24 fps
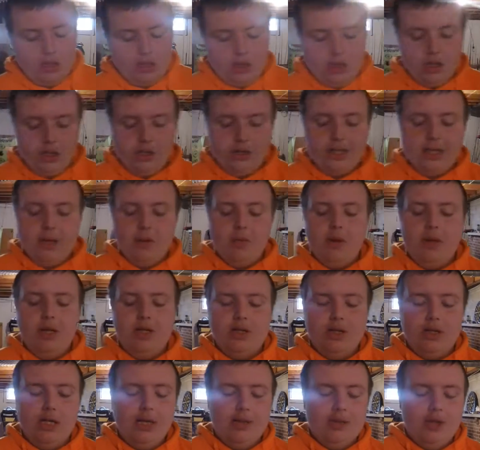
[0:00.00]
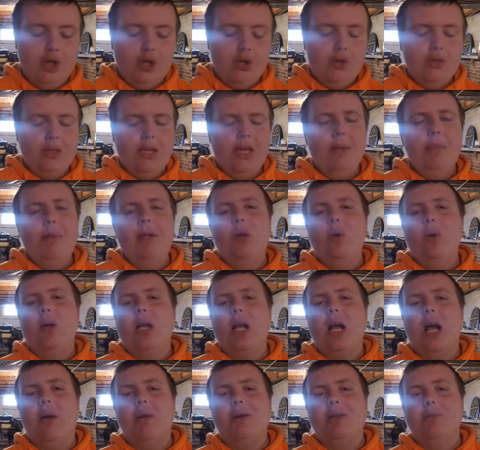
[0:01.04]
Another thing I want to let you guys know is, let me know in the
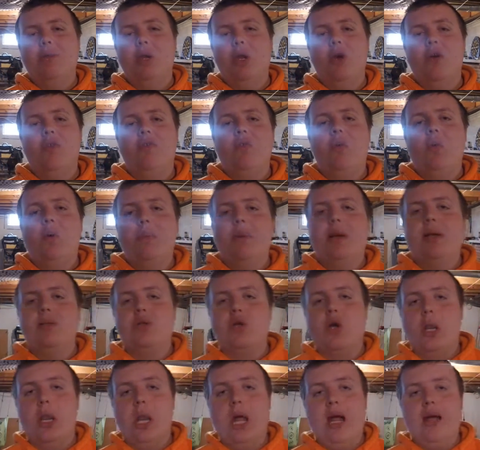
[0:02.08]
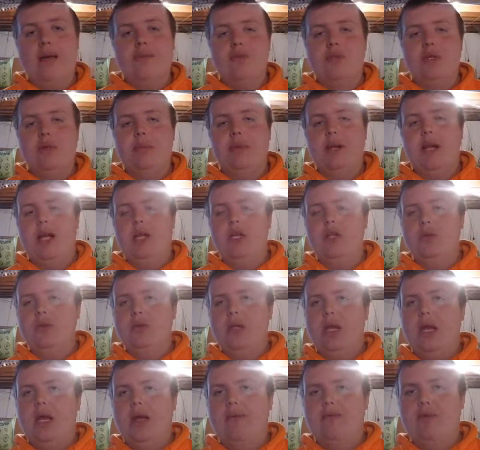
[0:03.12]
comments below if you want me to start live streaming. I used to
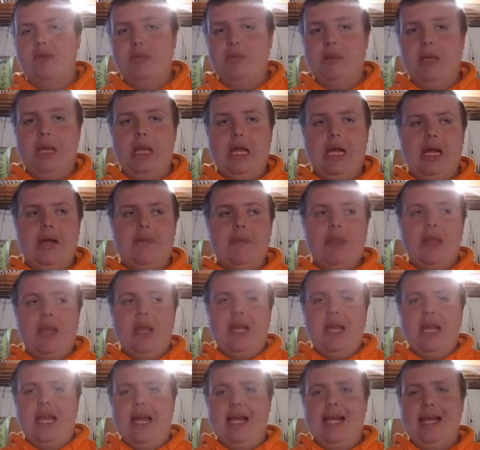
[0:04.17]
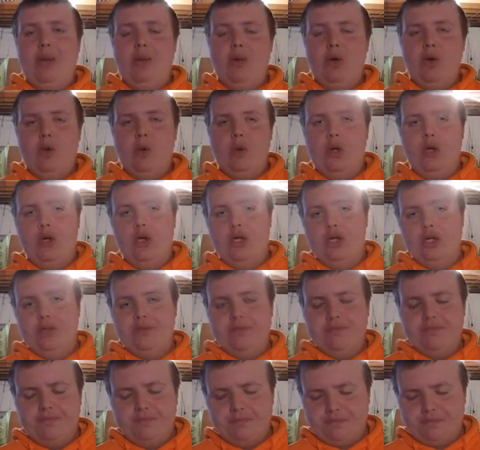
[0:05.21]
live stream a lot, and they were doing good.